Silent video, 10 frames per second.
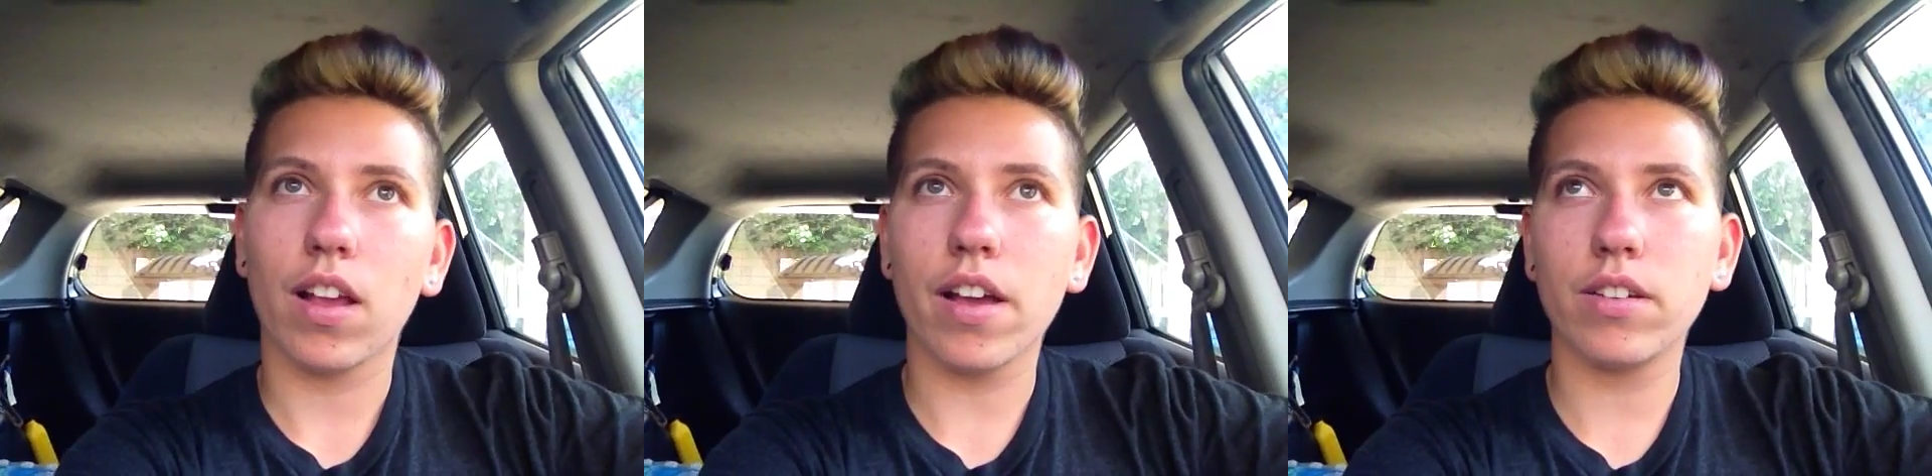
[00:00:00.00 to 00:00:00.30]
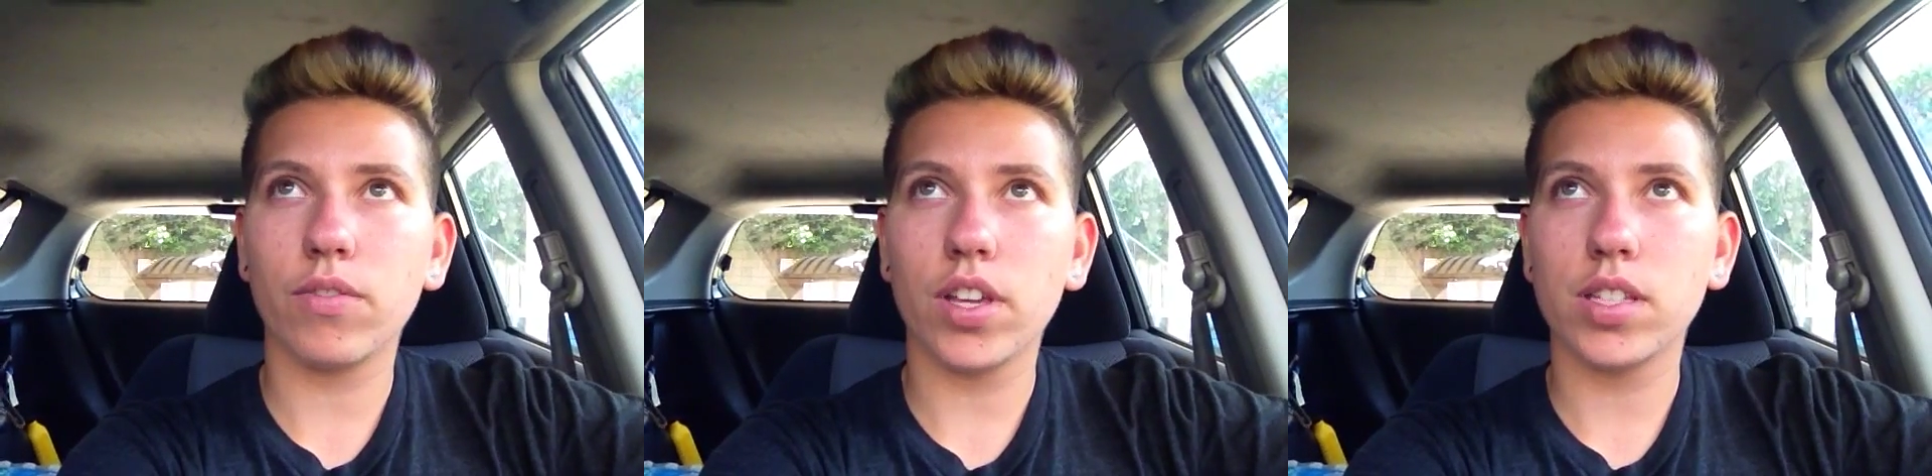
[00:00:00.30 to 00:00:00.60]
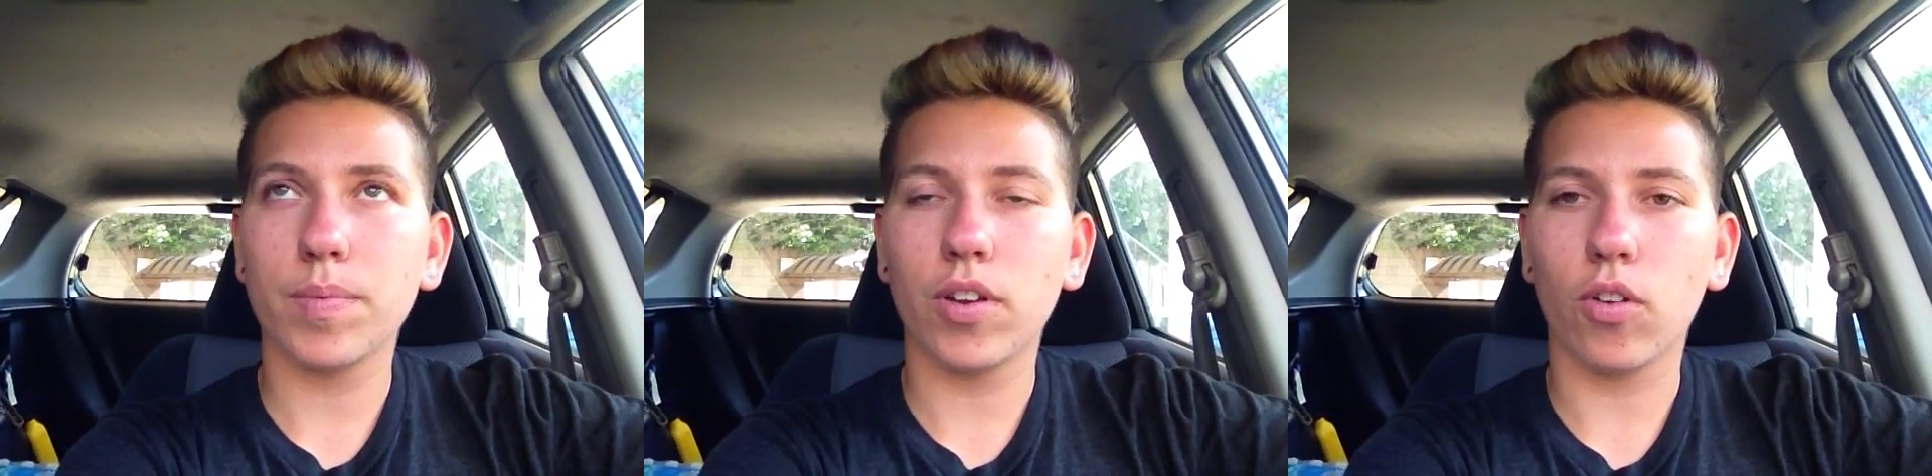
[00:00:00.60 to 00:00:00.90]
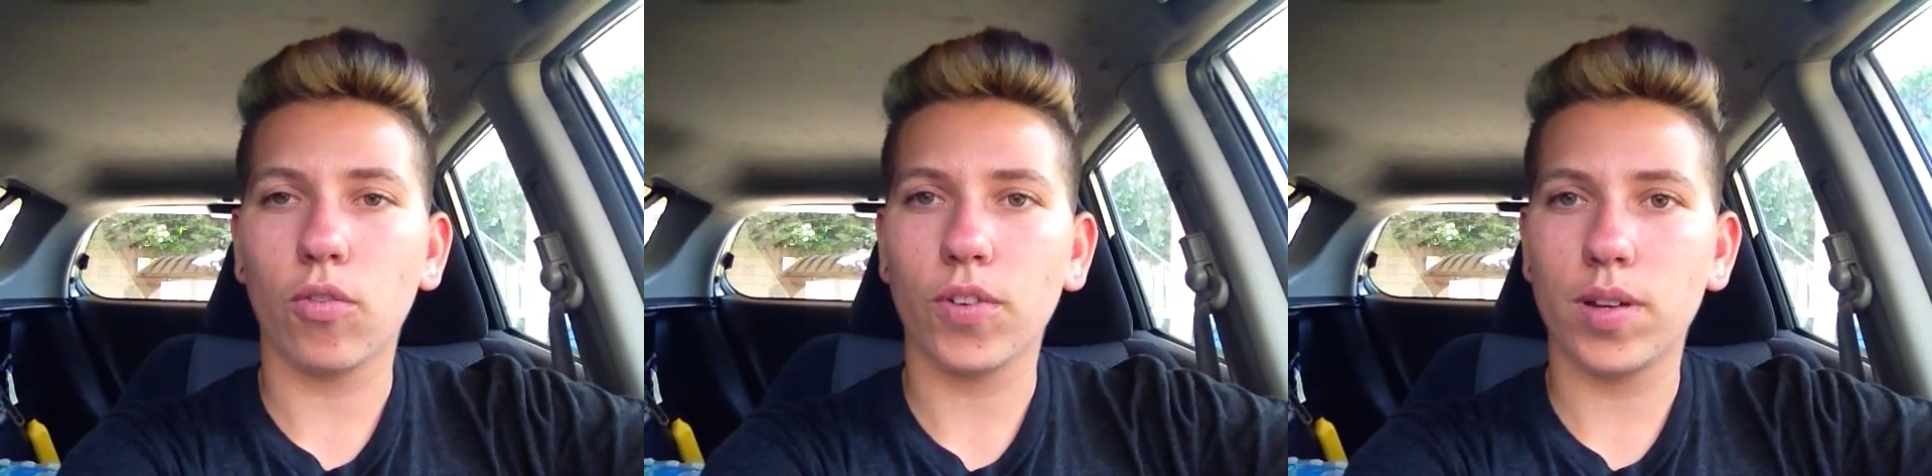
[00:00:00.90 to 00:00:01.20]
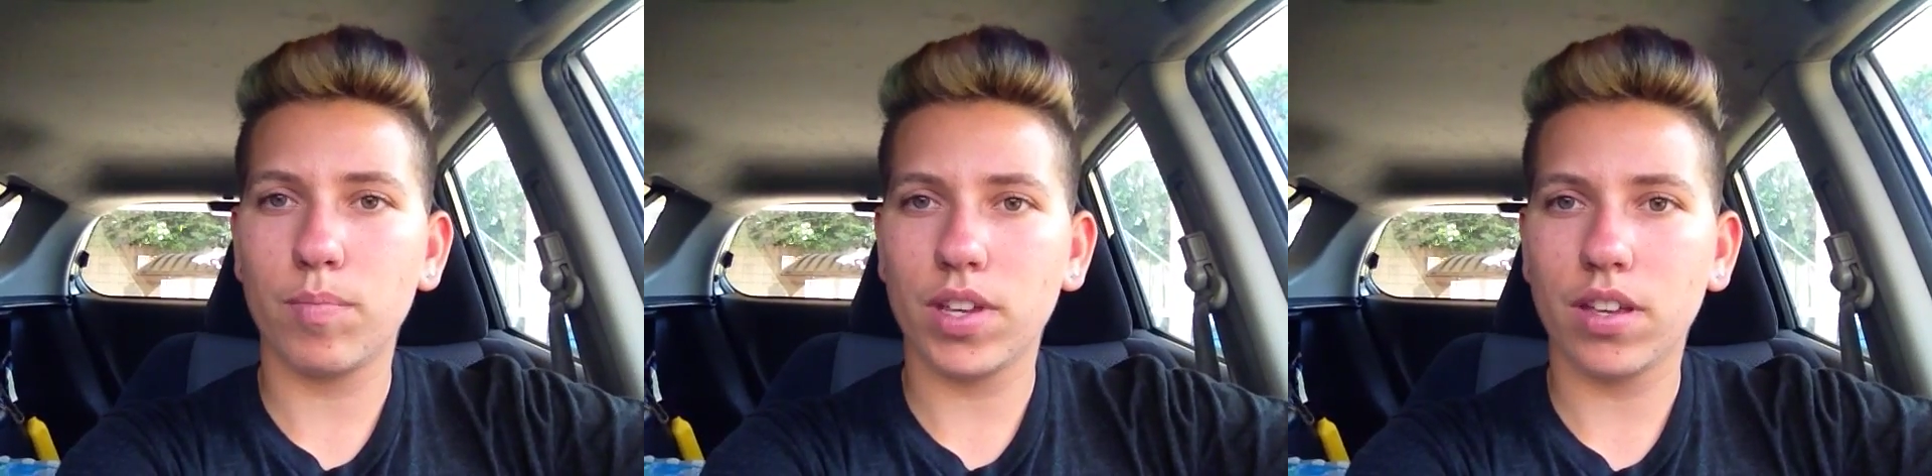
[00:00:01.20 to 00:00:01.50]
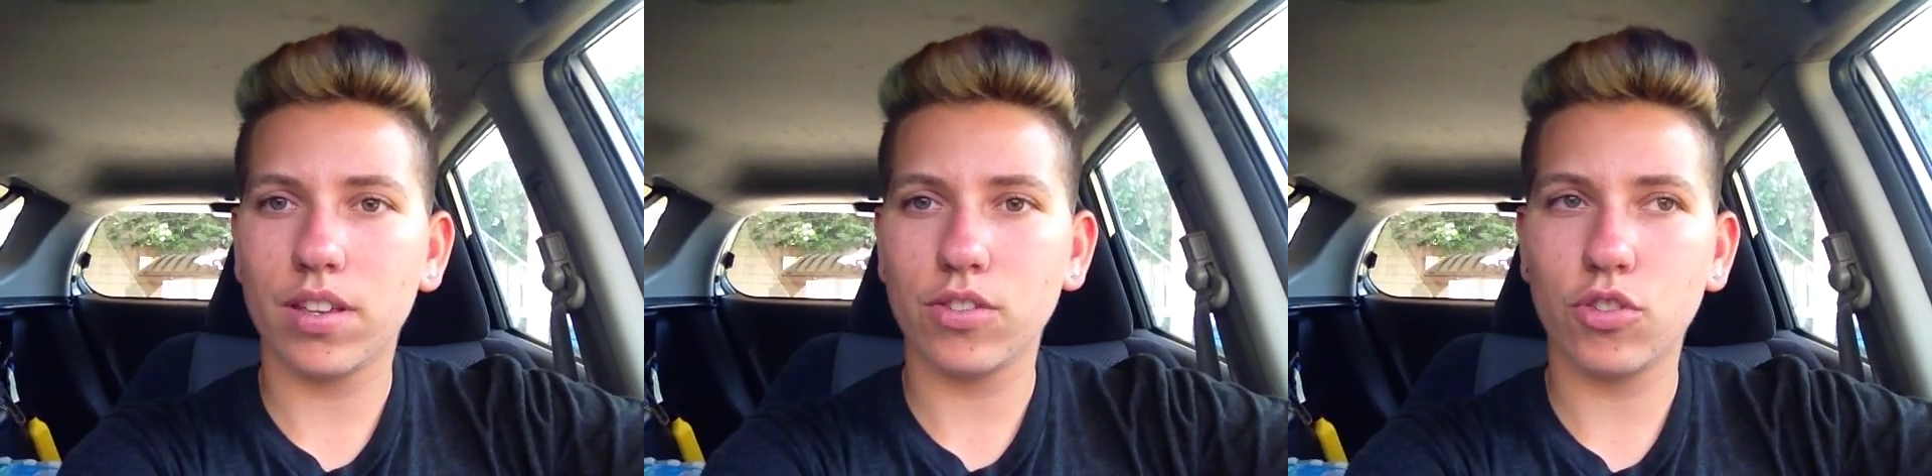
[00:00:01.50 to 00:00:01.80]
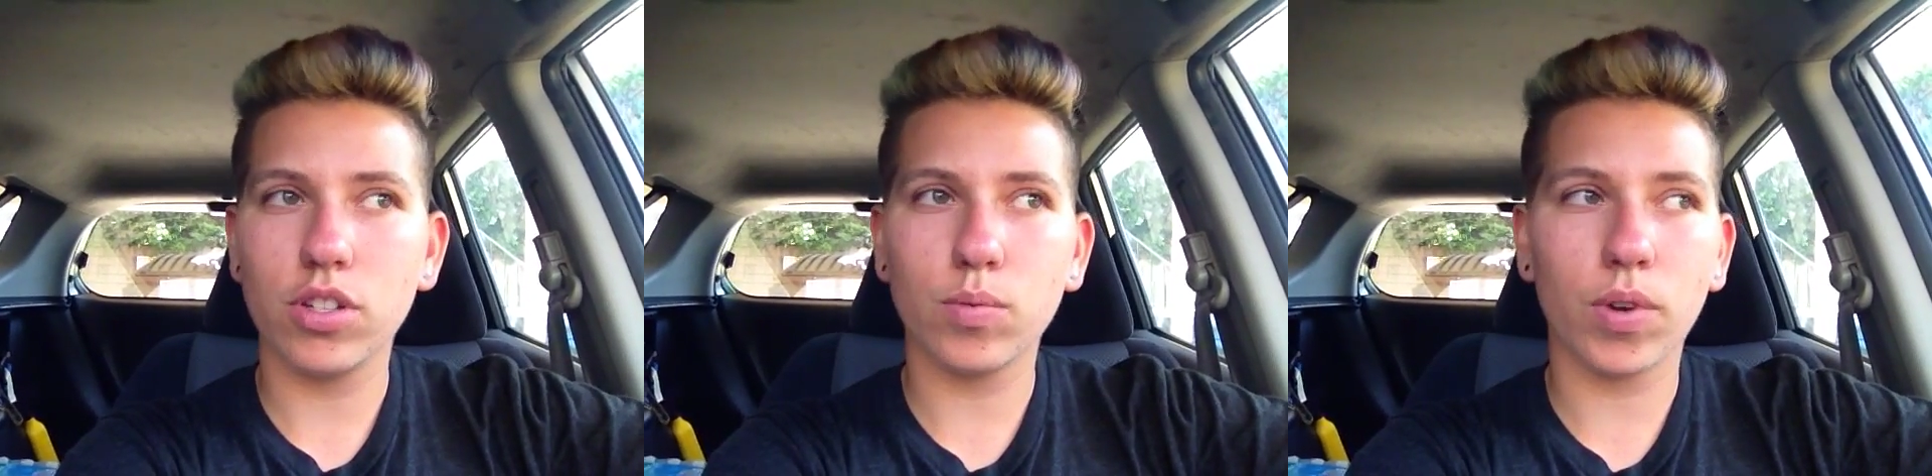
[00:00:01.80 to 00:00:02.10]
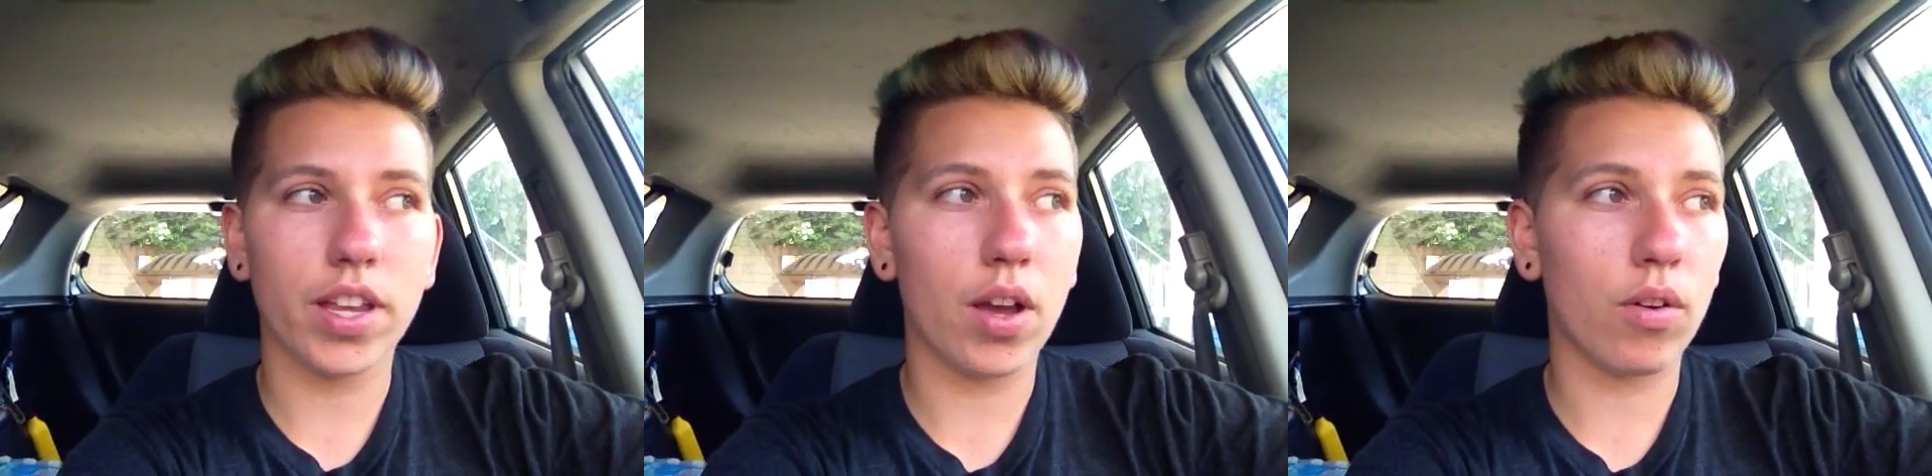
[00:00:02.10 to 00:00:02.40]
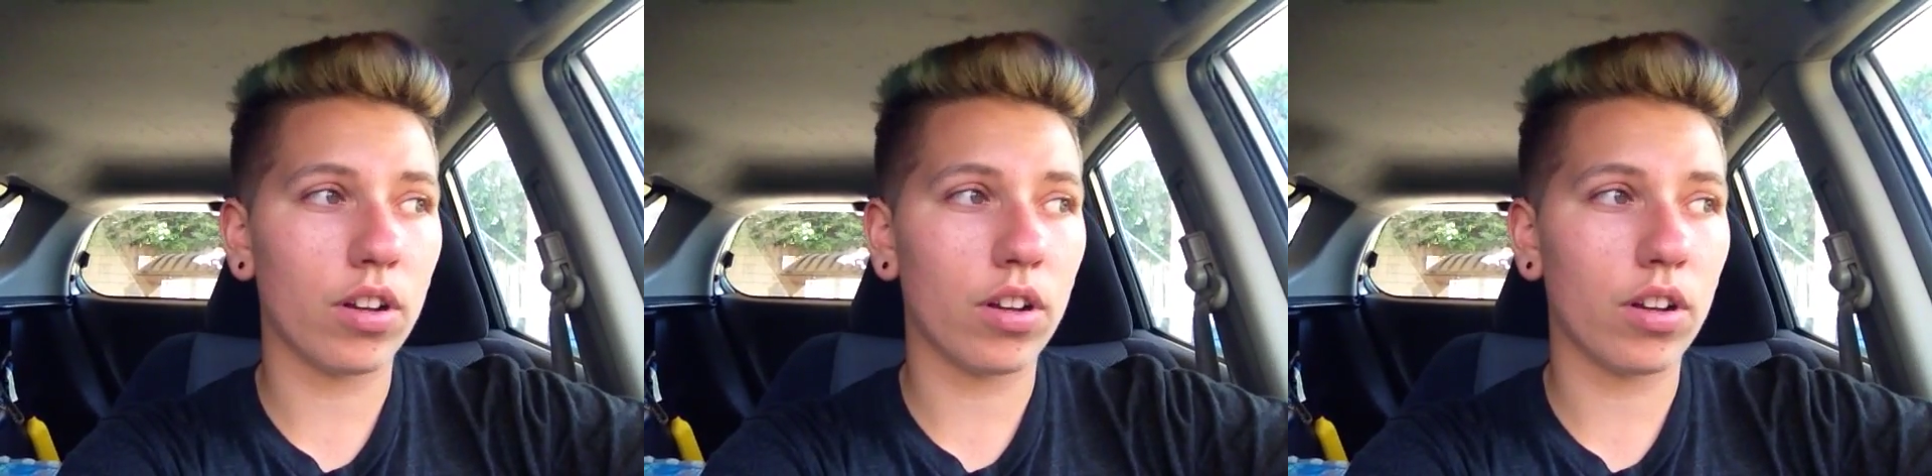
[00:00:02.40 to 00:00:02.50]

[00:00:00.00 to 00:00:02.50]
of thanks to my girlfriend, because she's working out